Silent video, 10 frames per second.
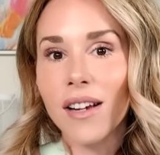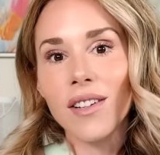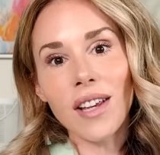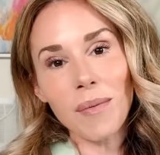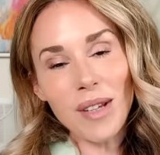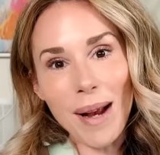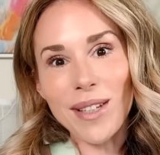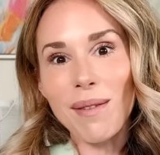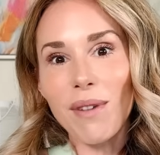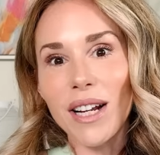
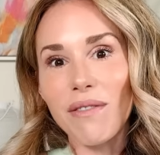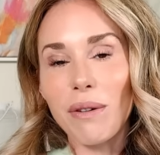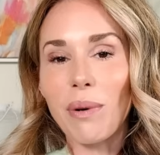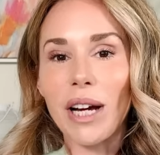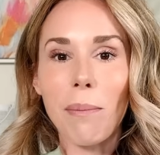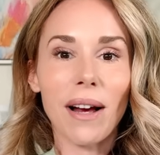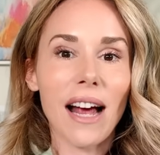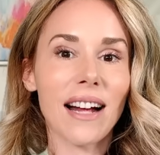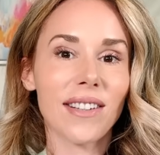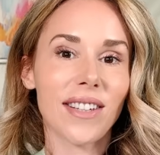Sometimes they might even bring up a
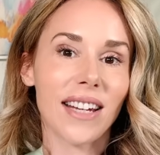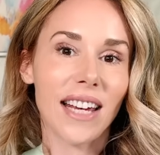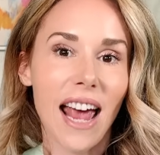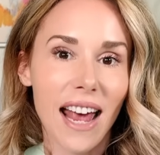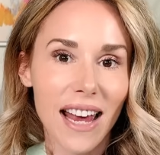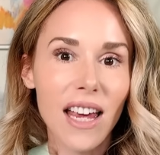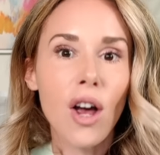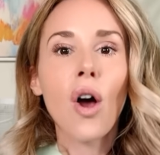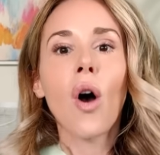constant K.